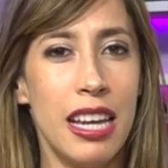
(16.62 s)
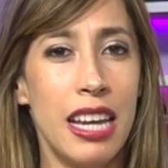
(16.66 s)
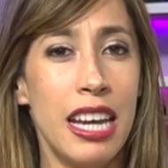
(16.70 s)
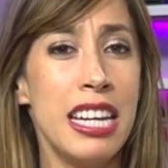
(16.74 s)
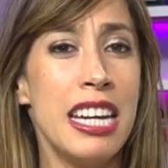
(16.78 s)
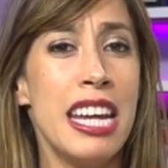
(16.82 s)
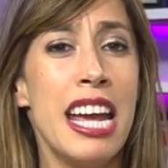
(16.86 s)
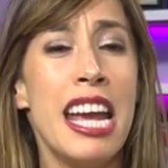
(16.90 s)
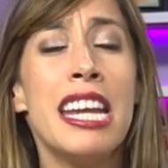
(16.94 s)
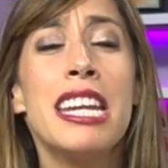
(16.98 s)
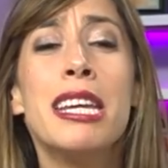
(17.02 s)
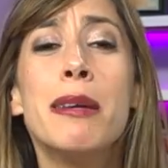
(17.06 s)

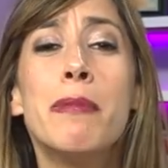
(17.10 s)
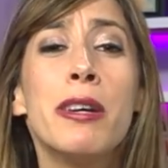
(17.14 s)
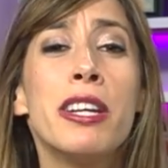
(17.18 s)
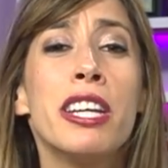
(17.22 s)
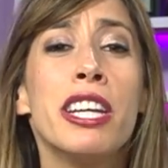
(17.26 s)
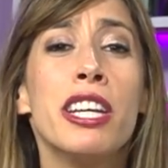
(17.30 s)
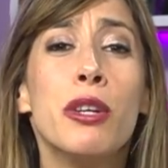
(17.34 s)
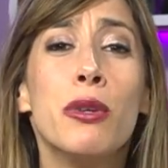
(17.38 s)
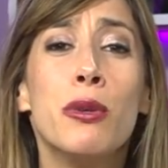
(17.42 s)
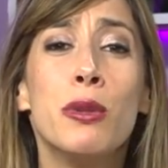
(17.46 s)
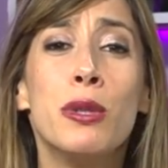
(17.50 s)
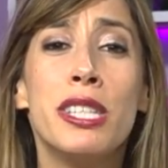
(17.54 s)
And
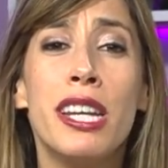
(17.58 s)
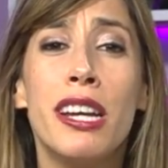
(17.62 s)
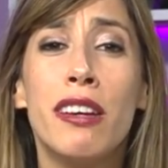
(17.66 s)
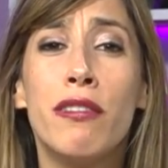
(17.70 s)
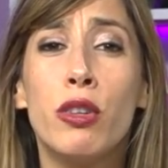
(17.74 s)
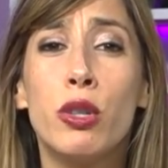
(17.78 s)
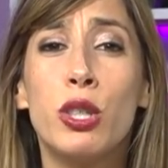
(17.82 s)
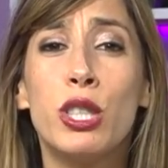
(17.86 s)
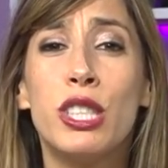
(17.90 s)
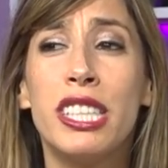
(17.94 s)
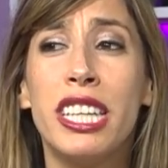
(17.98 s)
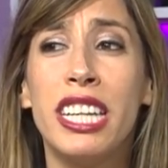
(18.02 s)
anybody who's
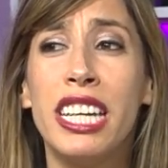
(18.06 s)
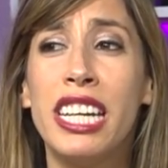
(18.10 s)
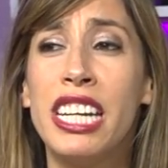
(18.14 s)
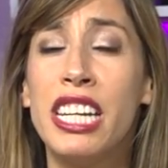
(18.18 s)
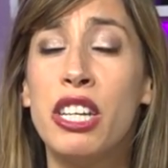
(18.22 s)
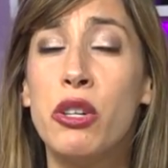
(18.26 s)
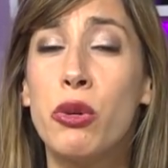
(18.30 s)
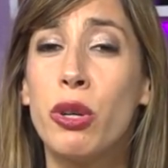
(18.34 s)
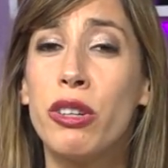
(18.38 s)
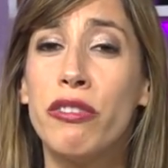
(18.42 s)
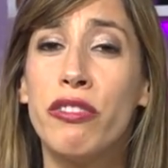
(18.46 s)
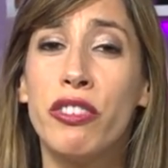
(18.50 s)
ever
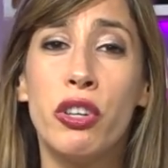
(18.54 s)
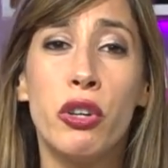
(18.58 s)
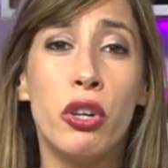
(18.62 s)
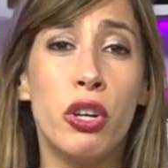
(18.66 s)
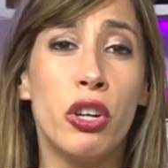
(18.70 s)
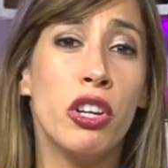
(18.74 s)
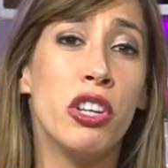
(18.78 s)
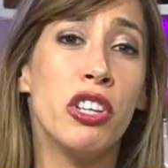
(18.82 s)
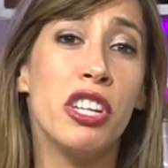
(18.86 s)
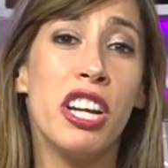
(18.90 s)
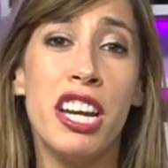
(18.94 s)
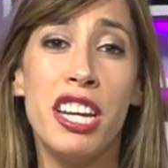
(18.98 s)
seen or even
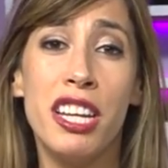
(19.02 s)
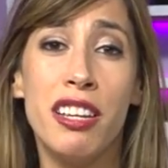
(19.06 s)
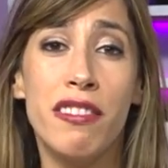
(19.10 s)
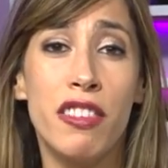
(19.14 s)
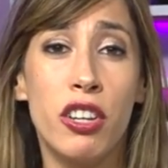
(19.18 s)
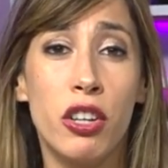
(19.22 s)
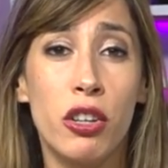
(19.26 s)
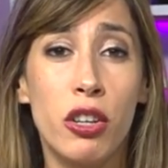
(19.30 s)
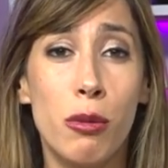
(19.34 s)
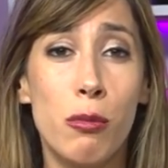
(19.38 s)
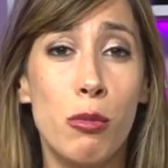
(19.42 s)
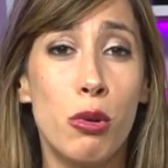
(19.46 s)
heard any
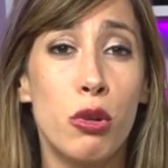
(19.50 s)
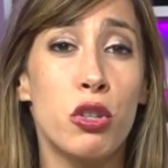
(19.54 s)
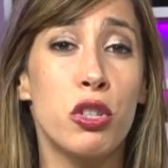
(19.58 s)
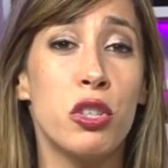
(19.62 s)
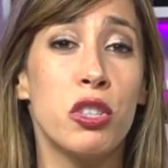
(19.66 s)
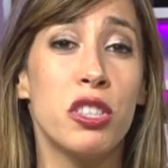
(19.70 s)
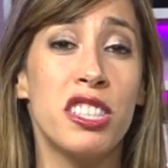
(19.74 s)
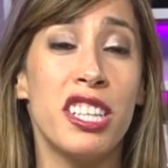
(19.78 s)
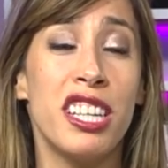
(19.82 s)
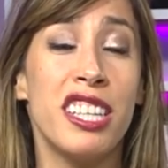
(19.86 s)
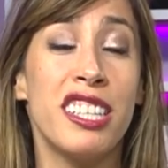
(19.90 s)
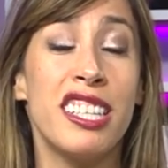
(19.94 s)
of their
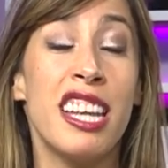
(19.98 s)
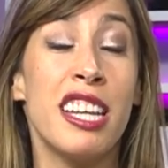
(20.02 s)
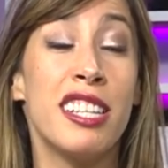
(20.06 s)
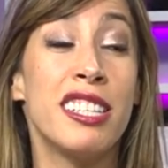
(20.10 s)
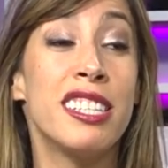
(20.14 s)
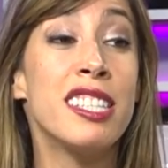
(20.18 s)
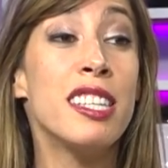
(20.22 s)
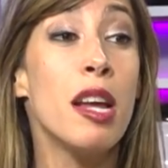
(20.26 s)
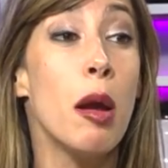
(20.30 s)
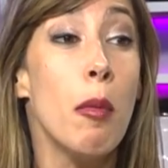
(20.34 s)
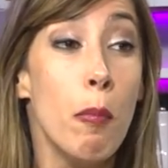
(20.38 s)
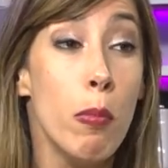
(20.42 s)
commercials has
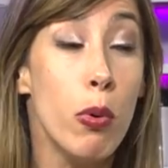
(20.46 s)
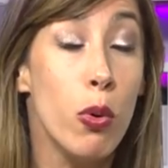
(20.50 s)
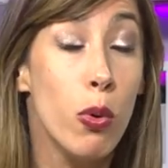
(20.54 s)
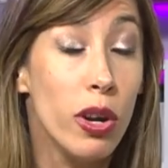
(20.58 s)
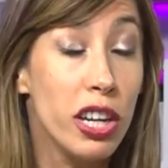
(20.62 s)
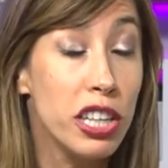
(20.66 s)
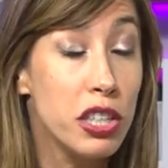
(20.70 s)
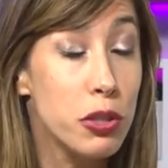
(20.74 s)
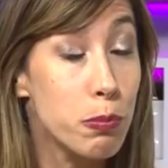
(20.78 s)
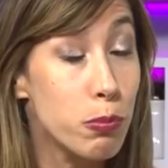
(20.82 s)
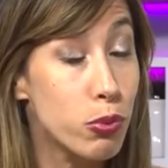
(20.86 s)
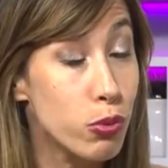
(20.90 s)
at some
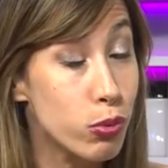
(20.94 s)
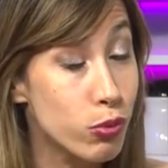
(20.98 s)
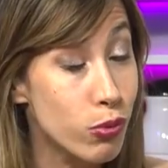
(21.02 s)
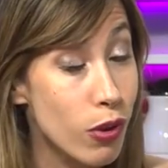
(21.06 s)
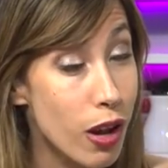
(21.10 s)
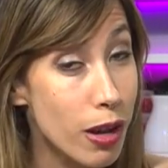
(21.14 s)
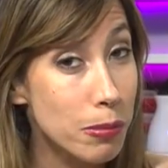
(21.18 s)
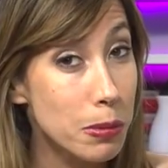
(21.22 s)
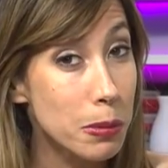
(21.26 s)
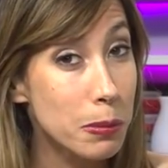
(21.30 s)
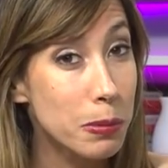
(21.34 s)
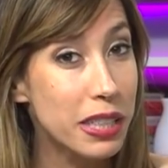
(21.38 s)
point
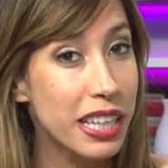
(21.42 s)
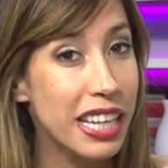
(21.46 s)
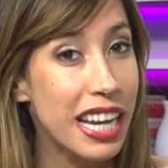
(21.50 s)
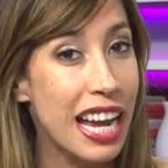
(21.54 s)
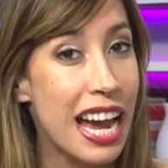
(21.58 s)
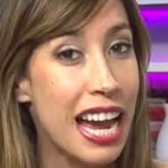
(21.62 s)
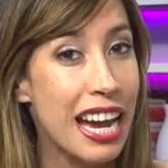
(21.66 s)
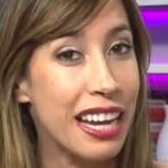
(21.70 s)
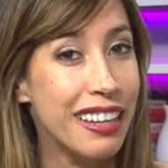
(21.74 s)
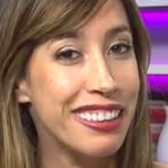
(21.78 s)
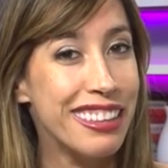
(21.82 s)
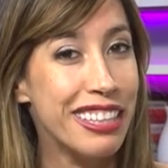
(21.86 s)
probably
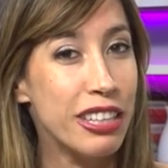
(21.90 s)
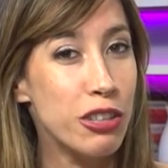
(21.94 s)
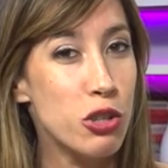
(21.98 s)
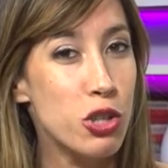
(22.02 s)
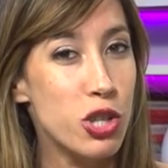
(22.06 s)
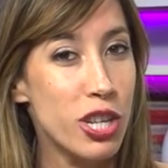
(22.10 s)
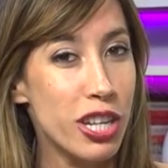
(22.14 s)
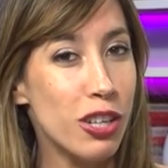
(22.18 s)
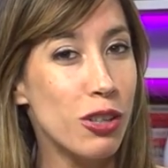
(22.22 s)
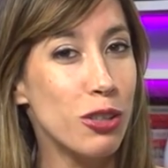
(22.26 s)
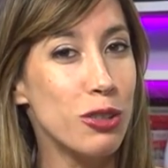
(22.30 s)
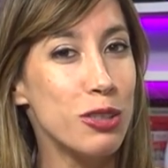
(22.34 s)
had their
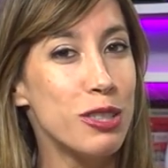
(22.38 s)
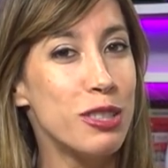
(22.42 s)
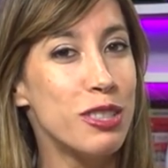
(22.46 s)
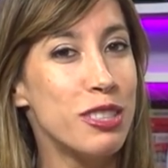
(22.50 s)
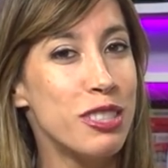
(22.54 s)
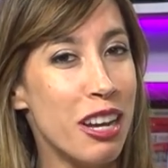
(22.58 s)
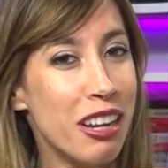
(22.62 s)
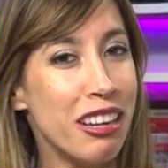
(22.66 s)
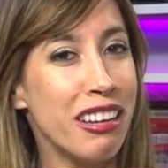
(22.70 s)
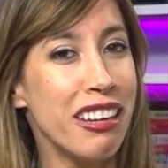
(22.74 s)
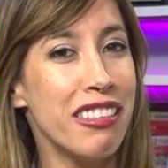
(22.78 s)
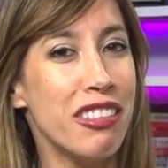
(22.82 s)
jingles
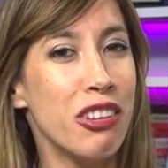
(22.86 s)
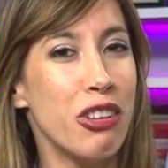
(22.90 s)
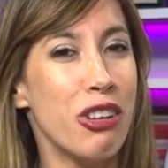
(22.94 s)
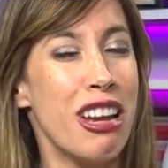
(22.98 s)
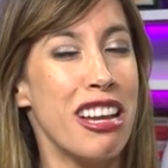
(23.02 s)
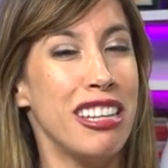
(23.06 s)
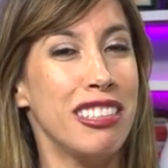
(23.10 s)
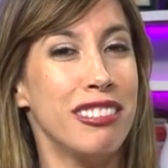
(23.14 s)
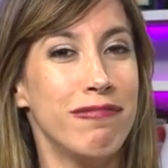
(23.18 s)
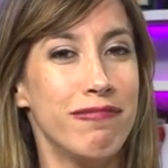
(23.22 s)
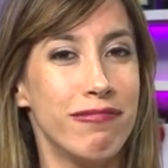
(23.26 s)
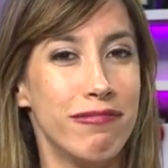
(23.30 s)
stuck in
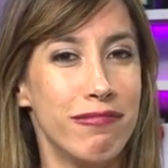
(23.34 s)
their head.